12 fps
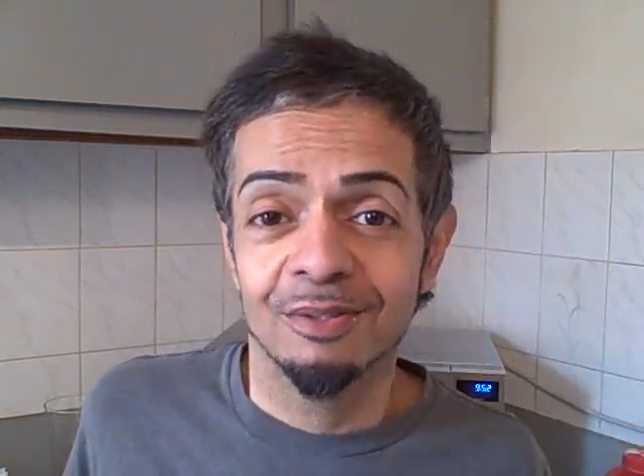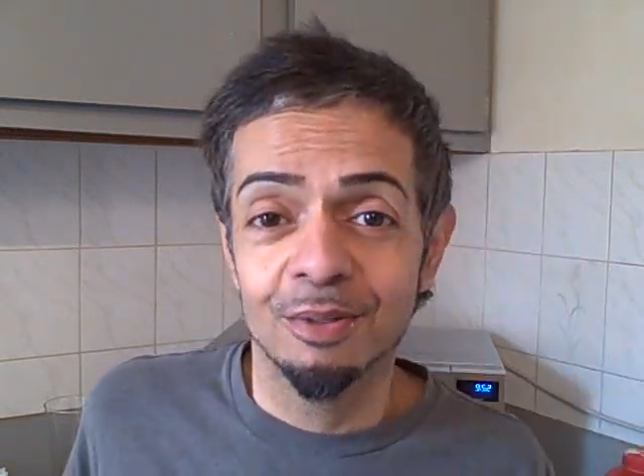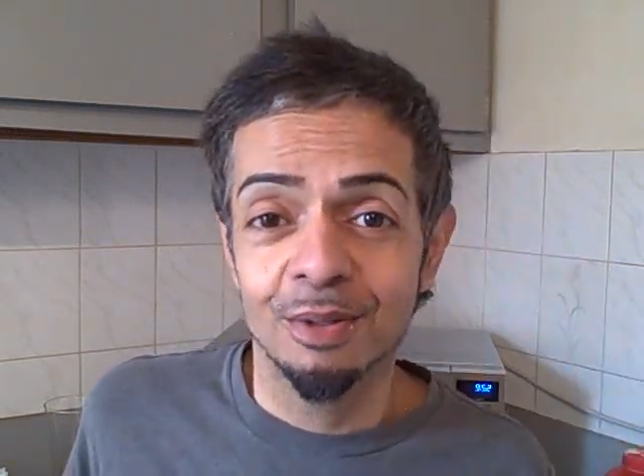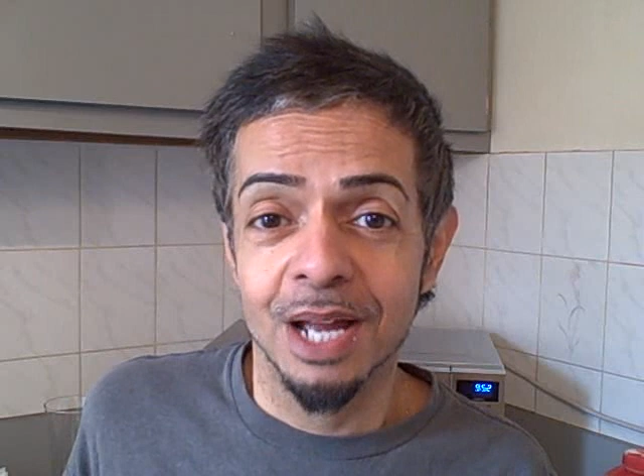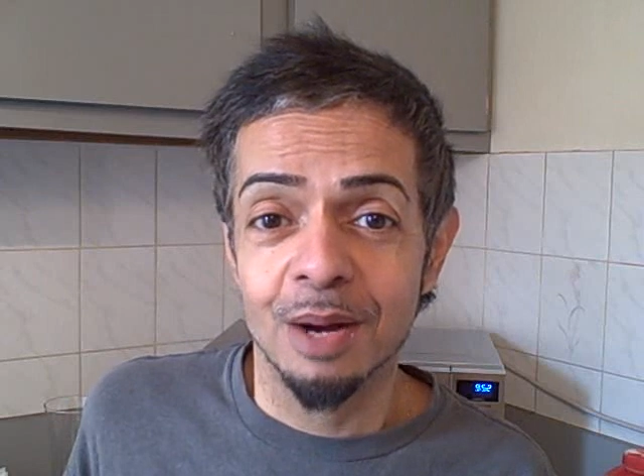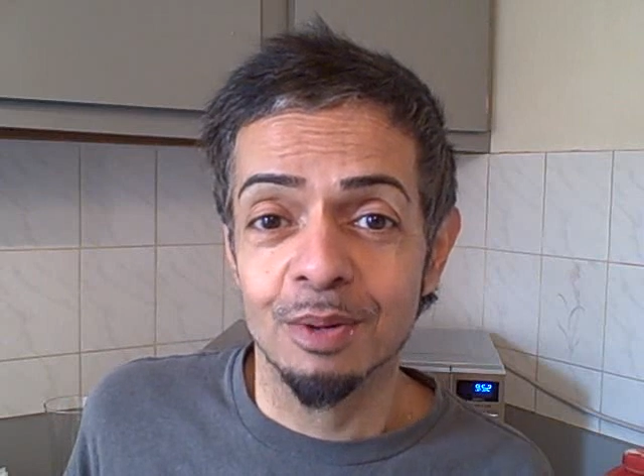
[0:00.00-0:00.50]

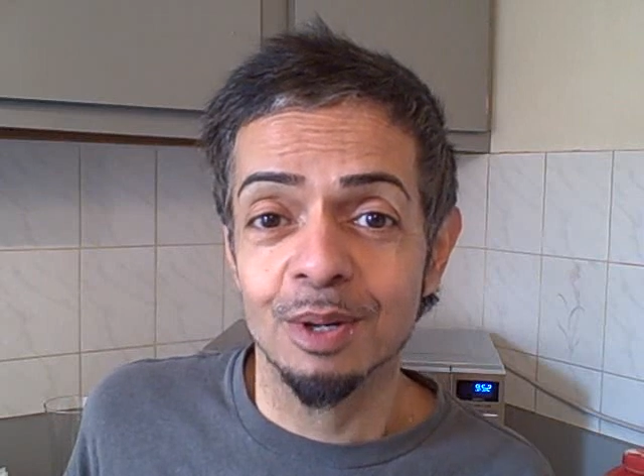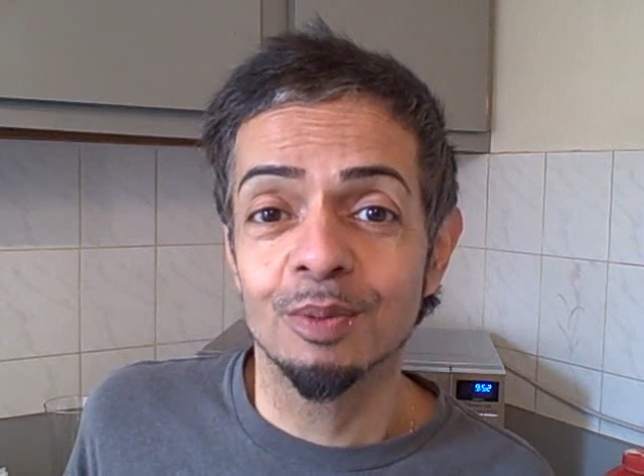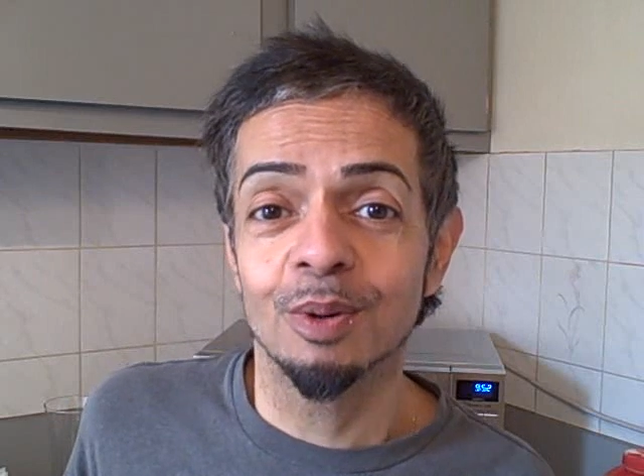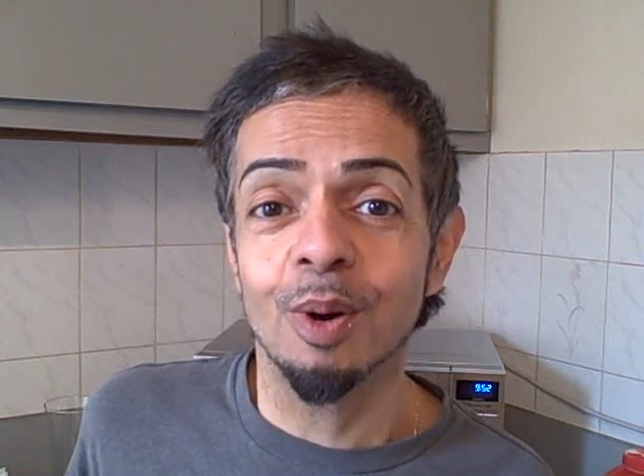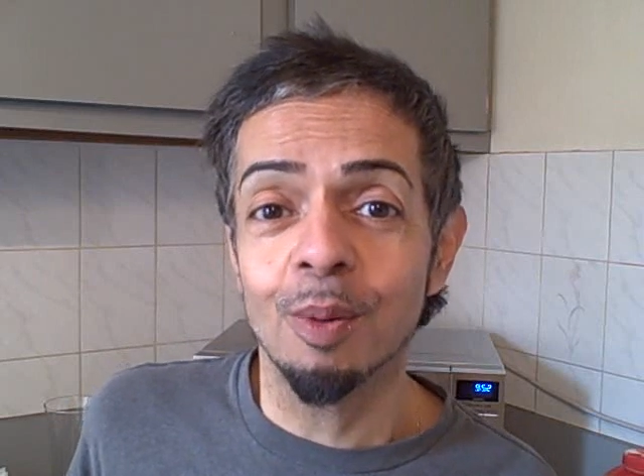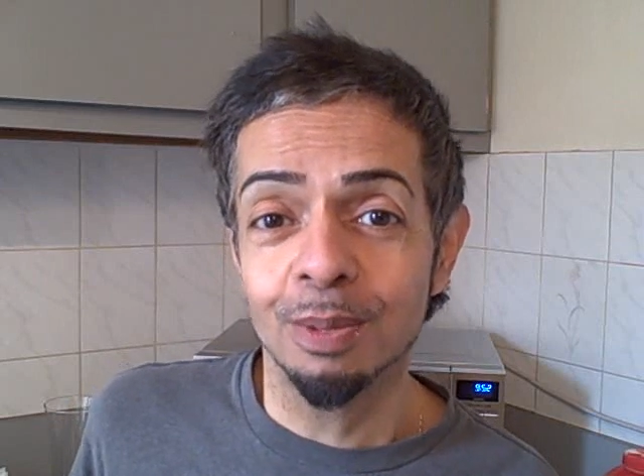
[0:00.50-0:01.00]
Food
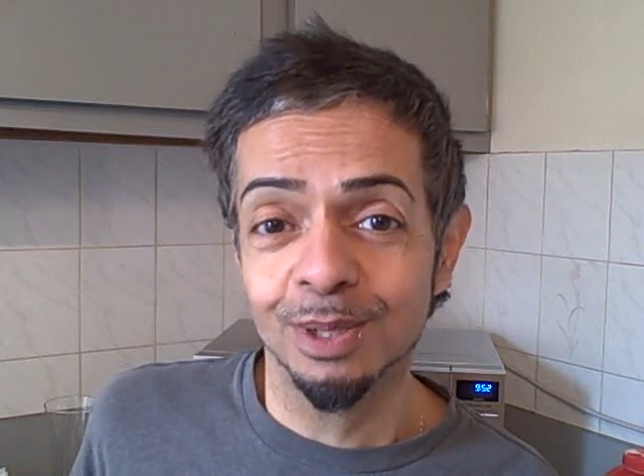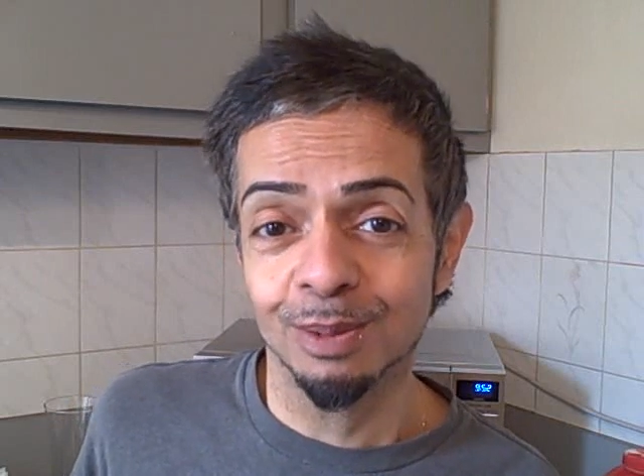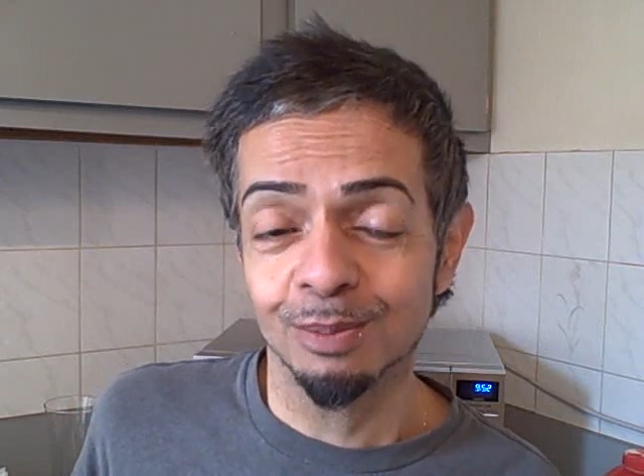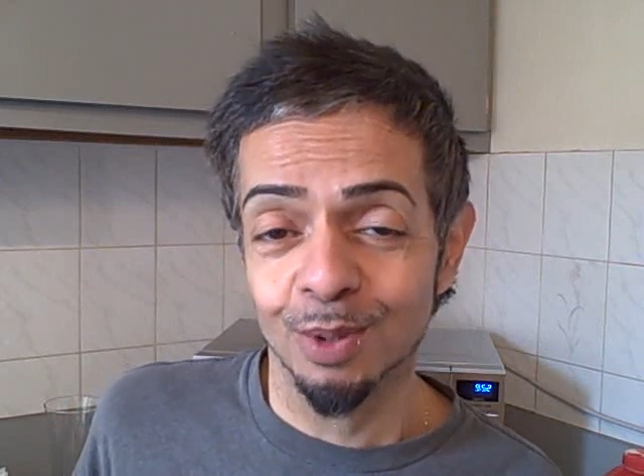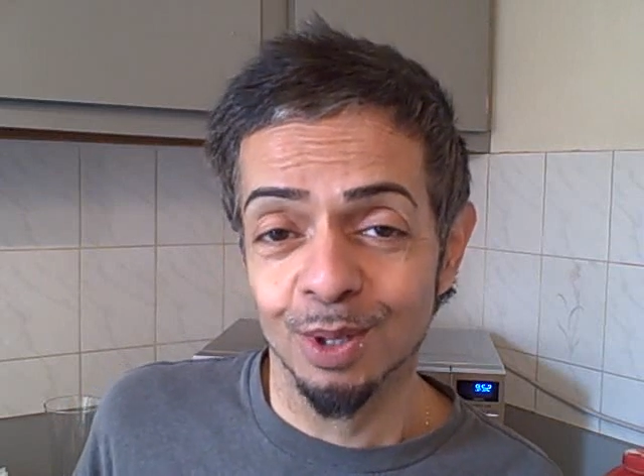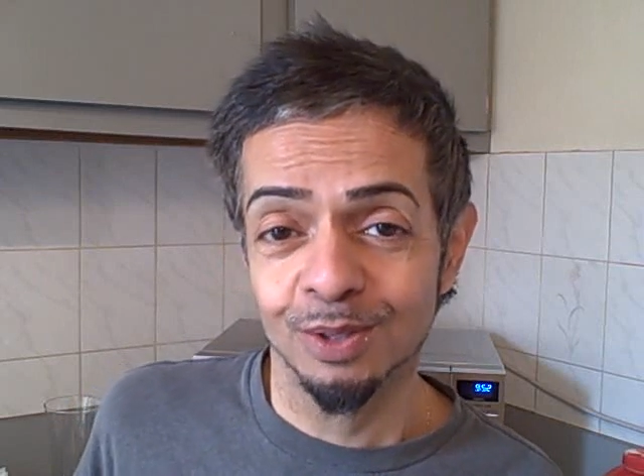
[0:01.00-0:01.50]
Network will open
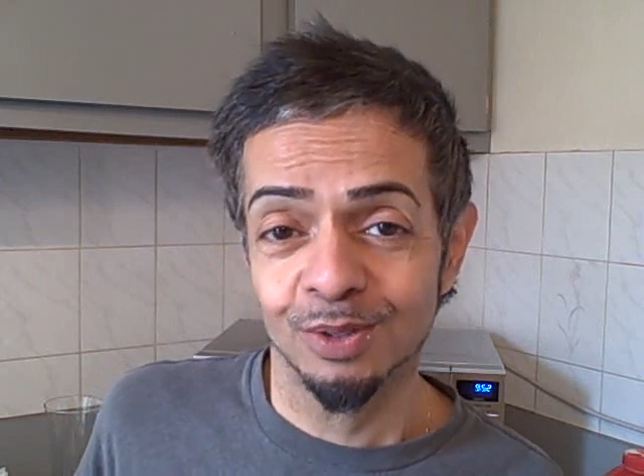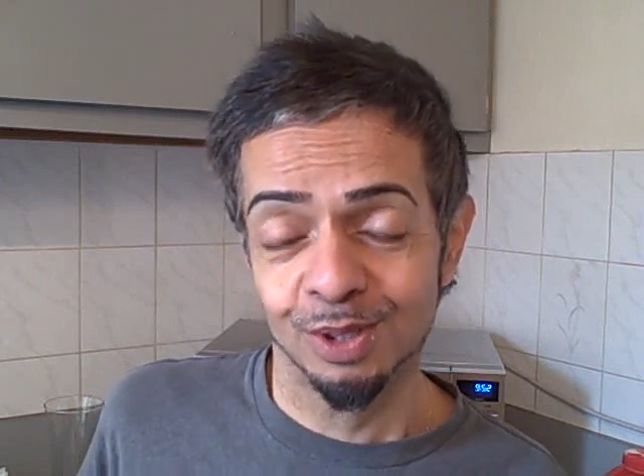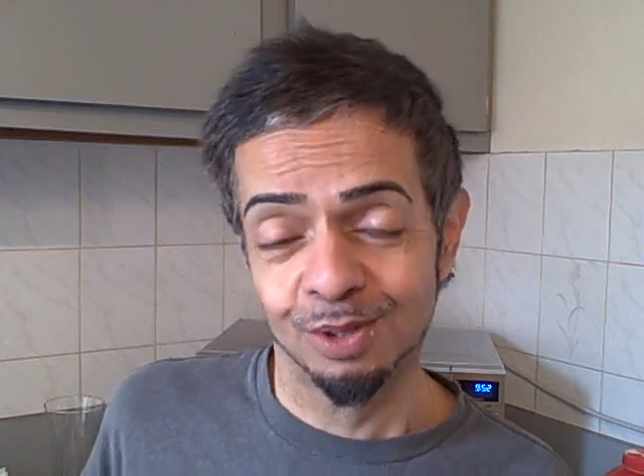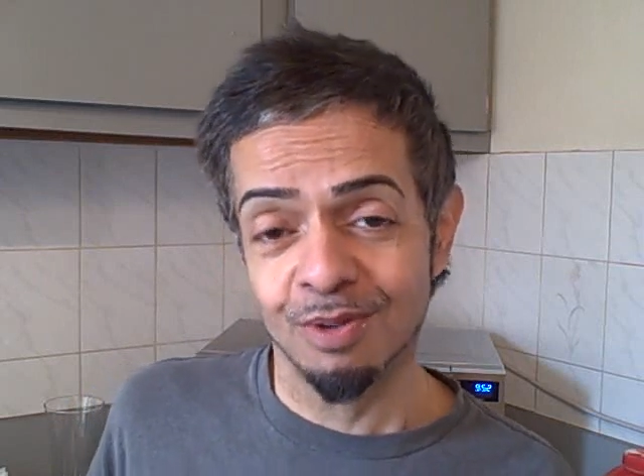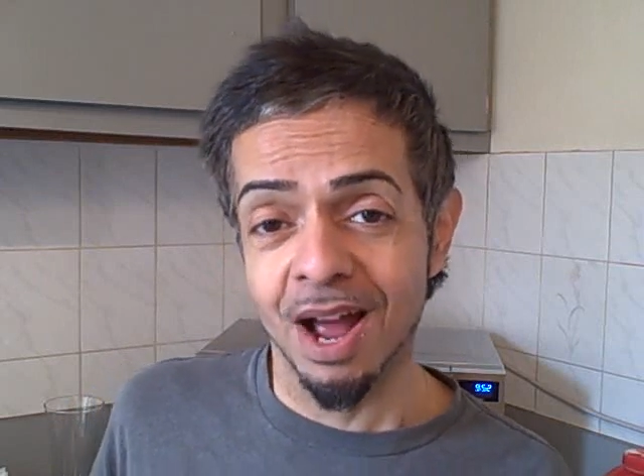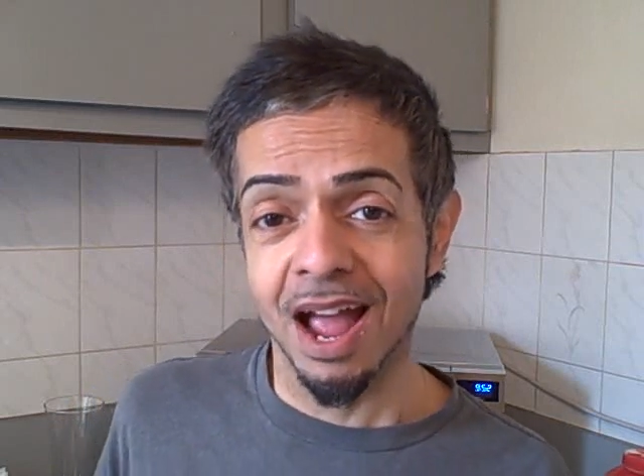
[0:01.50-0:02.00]
some doors for
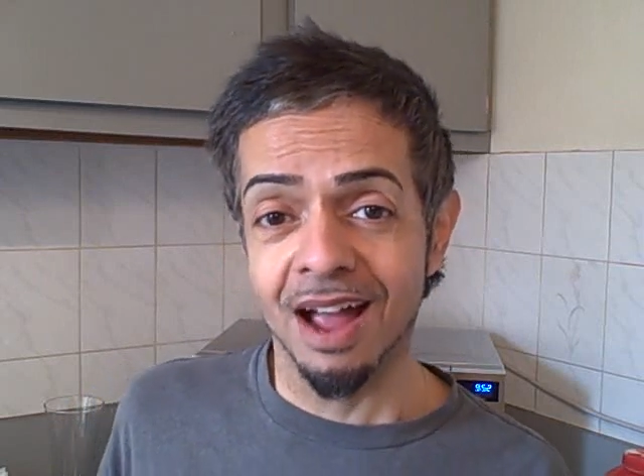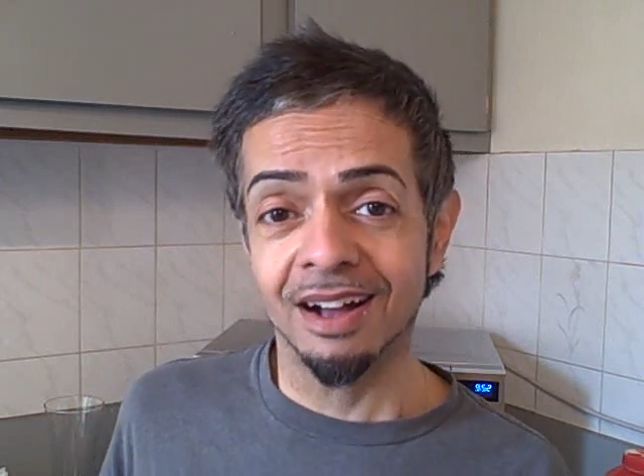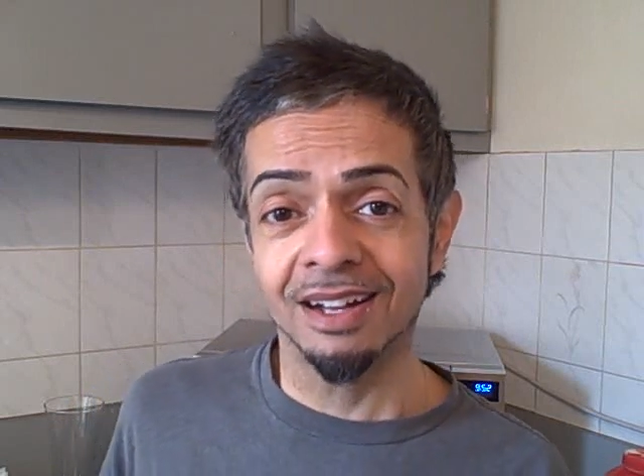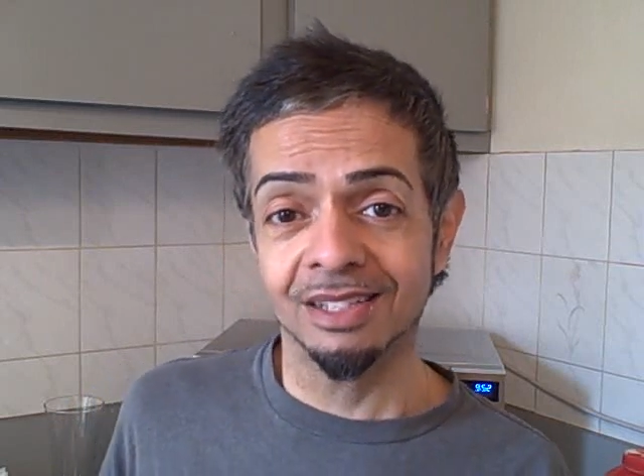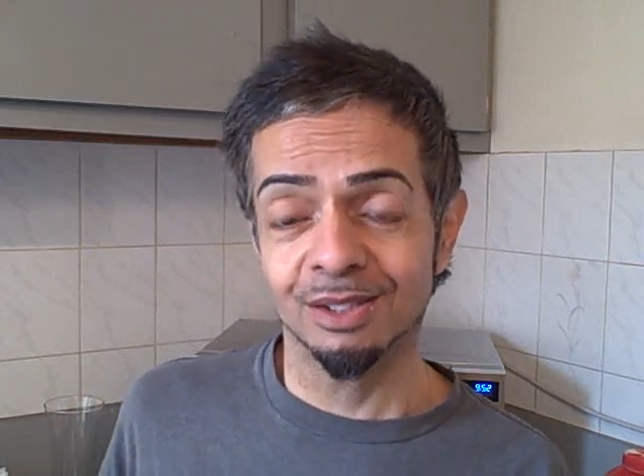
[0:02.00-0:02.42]
Soraya